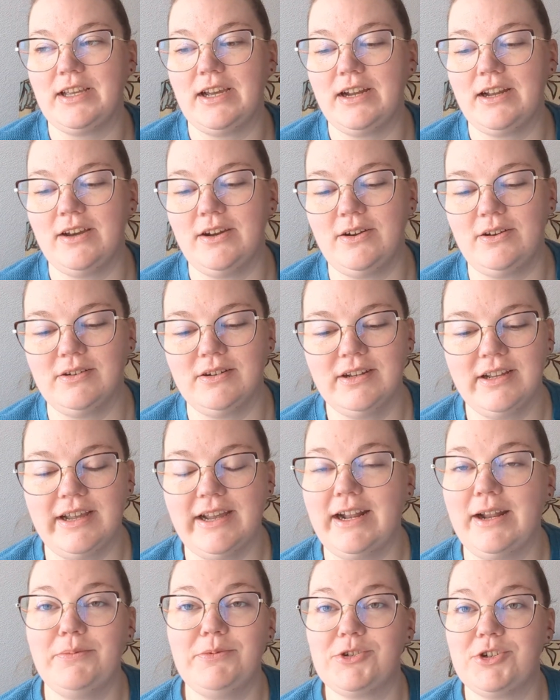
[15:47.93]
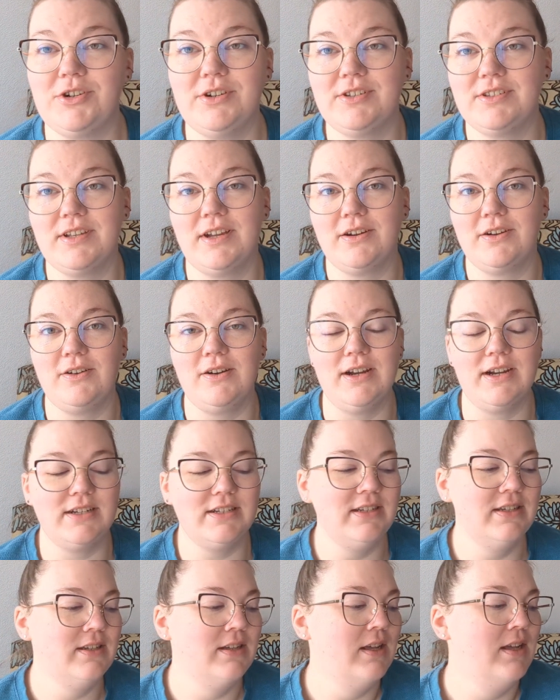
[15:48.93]
that out. And I'm sure it's not
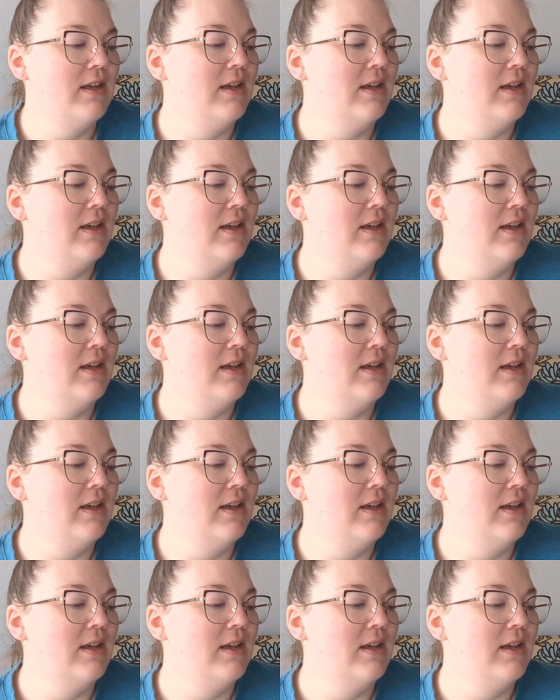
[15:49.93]
correct.